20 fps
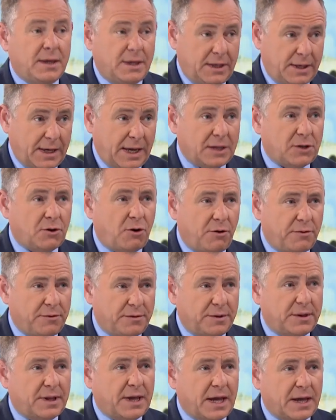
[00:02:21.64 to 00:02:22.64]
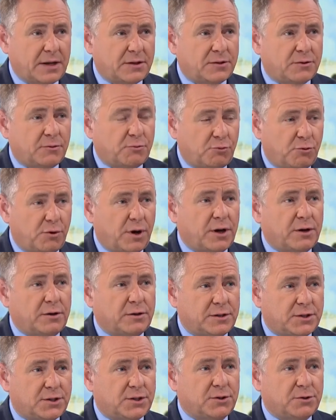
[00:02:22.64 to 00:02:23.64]
get on that road
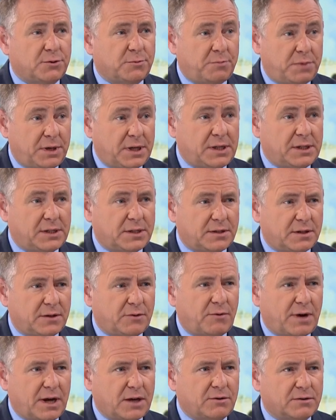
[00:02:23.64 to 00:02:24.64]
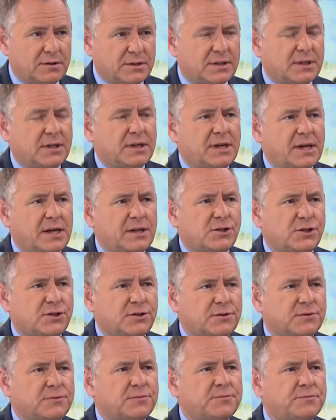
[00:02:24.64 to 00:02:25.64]
to peace and
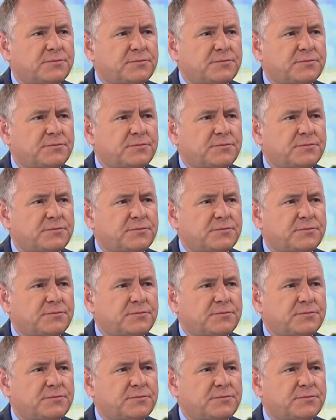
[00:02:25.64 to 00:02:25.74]
reconciliation?